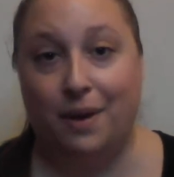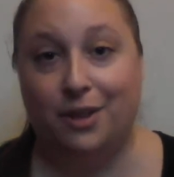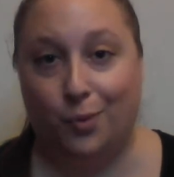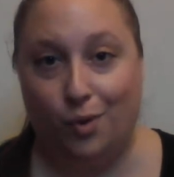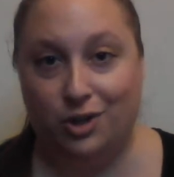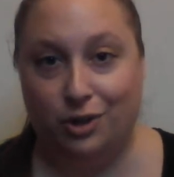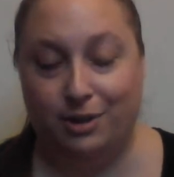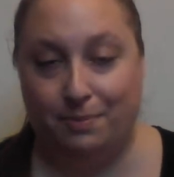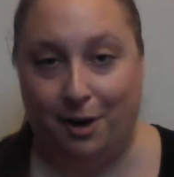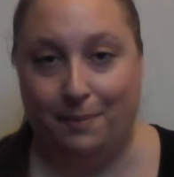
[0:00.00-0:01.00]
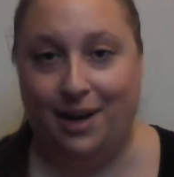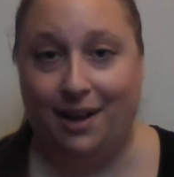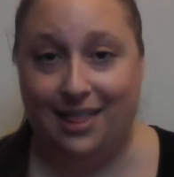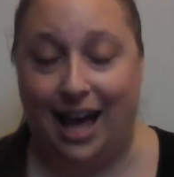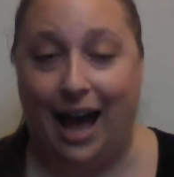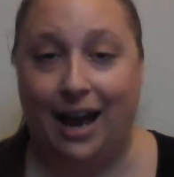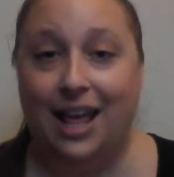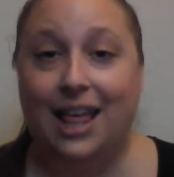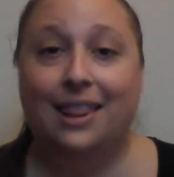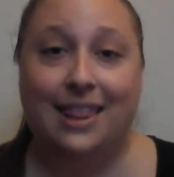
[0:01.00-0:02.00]
and the wardrobe department on that.
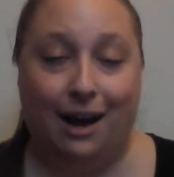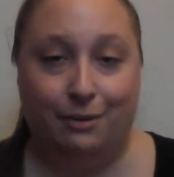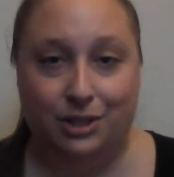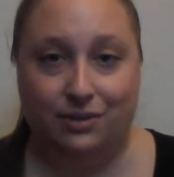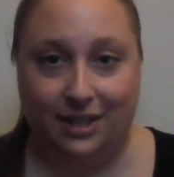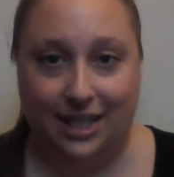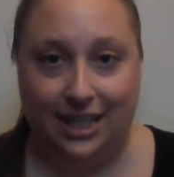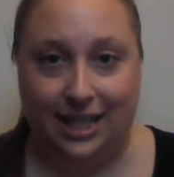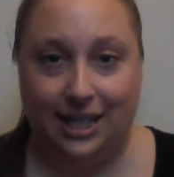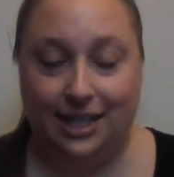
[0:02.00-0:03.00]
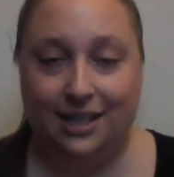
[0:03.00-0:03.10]
That was really neat.